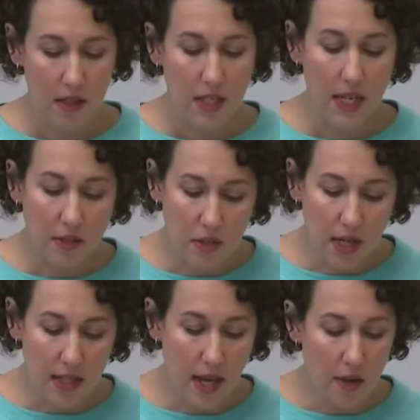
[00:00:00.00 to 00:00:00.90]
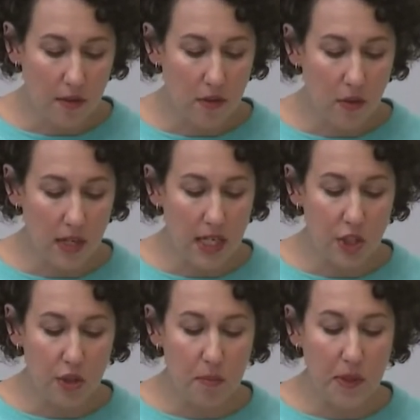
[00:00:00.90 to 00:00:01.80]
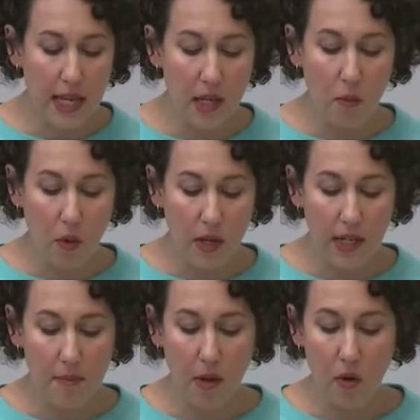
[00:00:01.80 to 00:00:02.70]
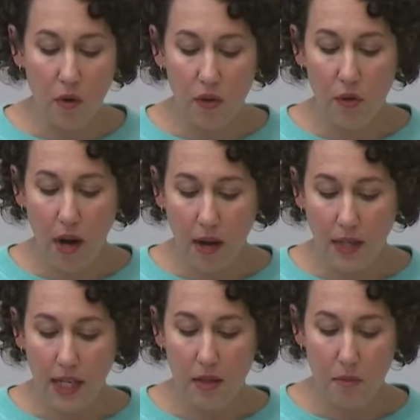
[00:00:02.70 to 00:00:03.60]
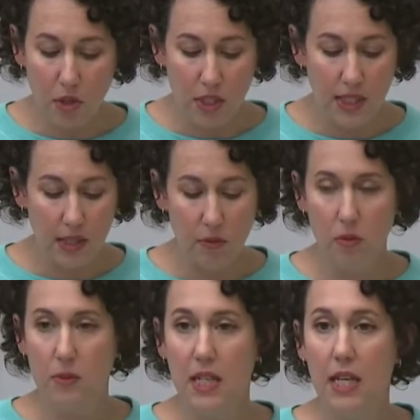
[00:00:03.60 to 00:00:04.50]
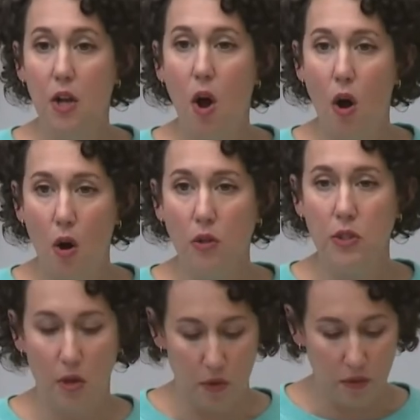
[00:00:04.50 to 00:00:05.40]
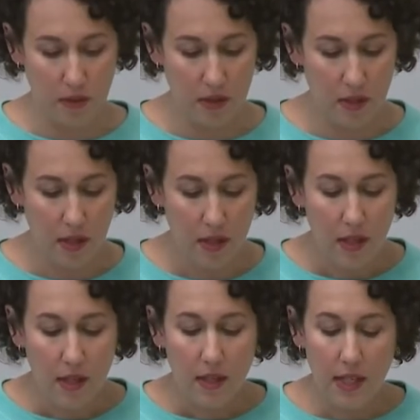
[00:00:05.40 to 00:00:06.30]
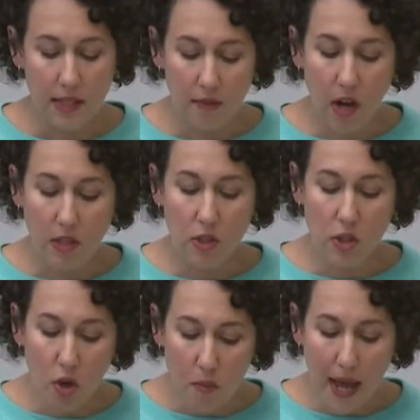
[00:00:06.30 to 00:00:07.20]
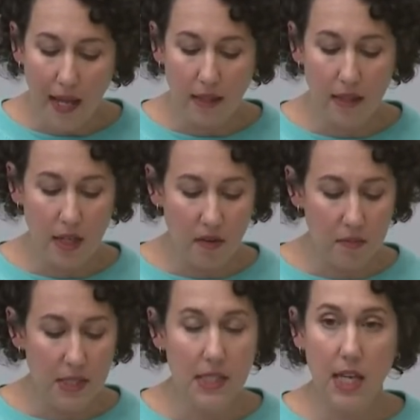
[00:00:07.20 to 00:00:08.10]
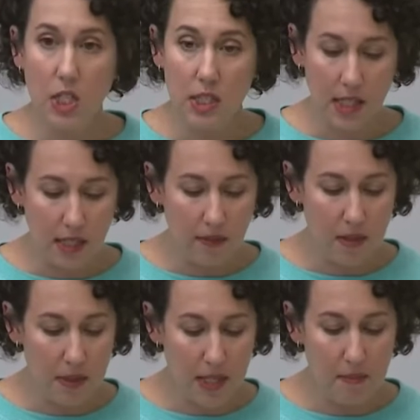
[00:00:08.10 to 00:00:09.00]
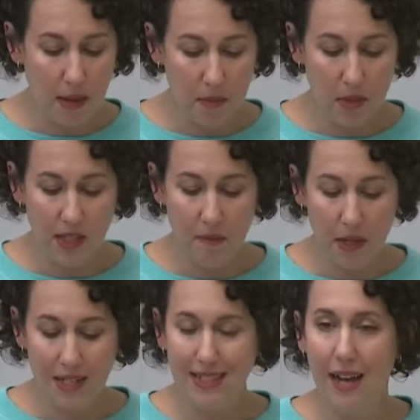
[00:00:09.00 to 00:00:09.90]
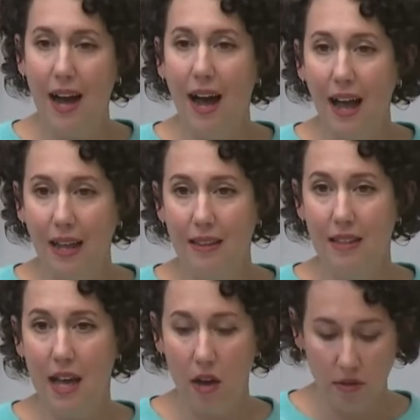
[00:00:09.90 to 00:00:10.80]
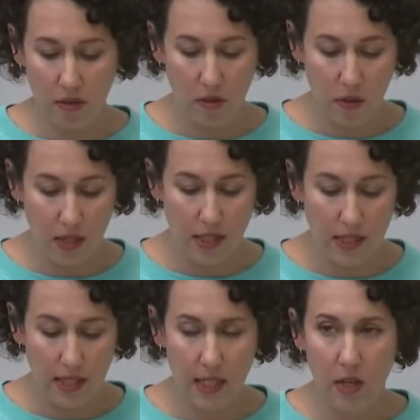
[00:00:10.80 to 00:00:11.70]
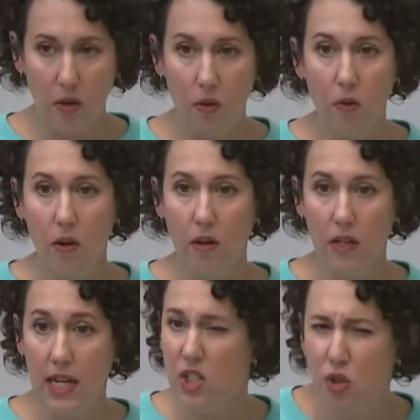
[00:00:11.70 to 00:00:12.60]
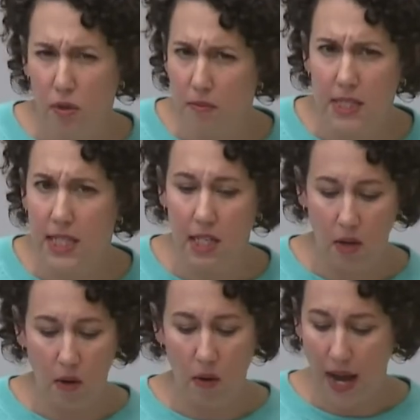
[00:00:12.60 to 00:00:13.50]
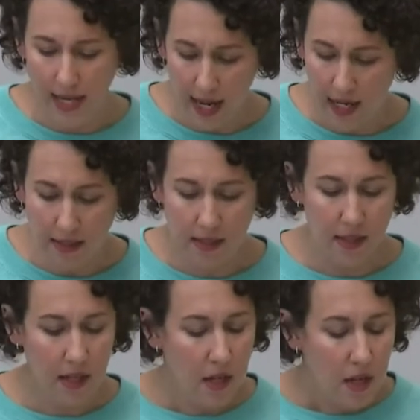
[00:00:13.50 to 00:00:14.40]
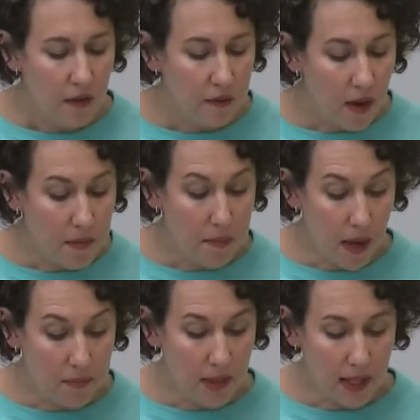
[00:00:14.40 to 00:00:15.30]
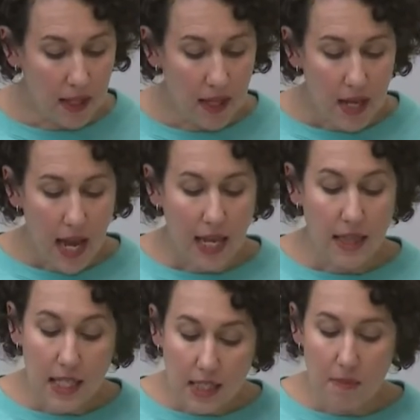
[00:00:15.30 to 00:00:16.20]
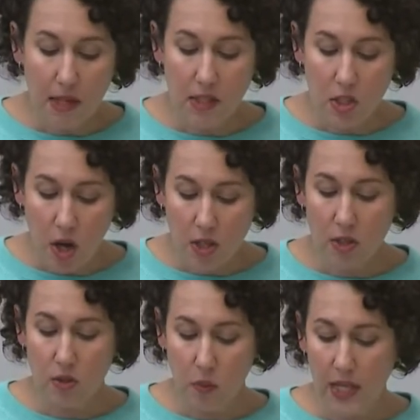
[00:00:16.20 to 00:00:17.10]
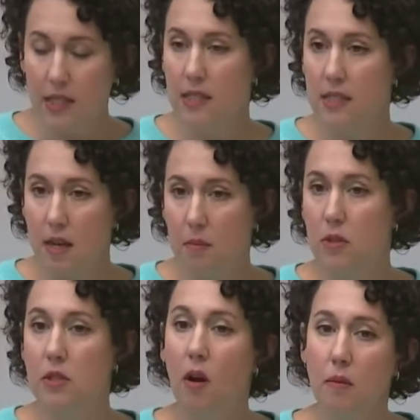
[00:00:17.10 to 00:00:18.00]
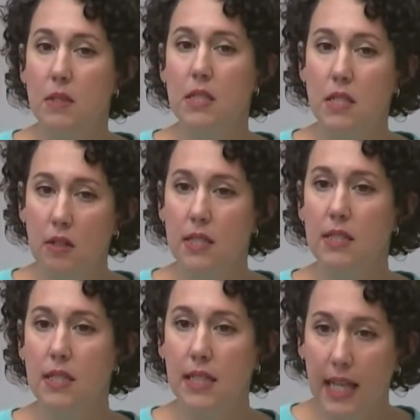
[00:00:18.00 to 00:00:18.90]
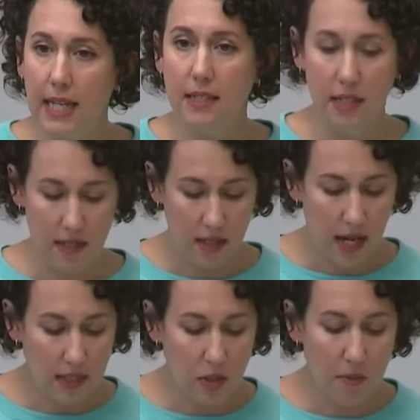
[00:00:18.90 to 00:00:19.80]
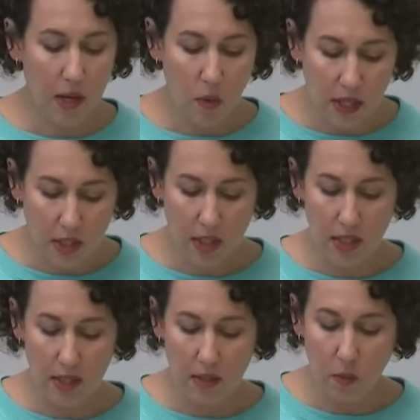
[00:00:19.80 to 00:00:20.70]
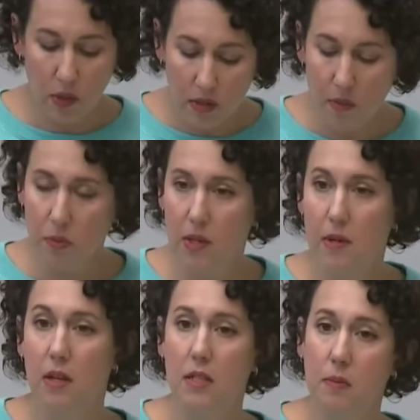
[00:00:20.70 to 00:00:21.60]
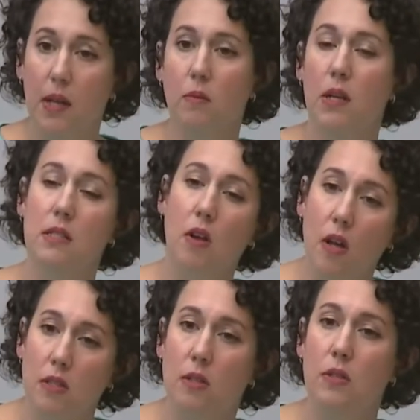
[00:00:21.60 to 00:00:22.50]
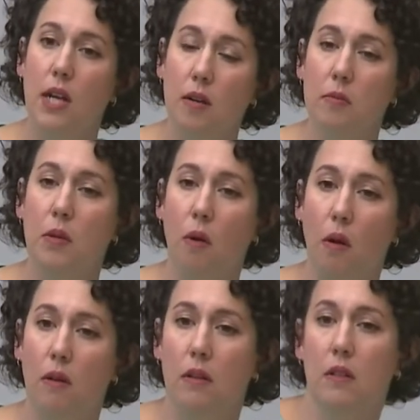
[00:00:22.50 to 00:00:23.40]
Yesterday, the Health Authority issued a blanket warning about overcrowding at emergency rooms in all zones. Things have gotten so bad that the government's legislative committee members have begun to hide the Health Authority CEO, or interim CEO, I guess, from the public. And this month's doctors' waitlist numbers are mysteriously late. And so my question is, will the Premier explain what has gone so terribly wrong?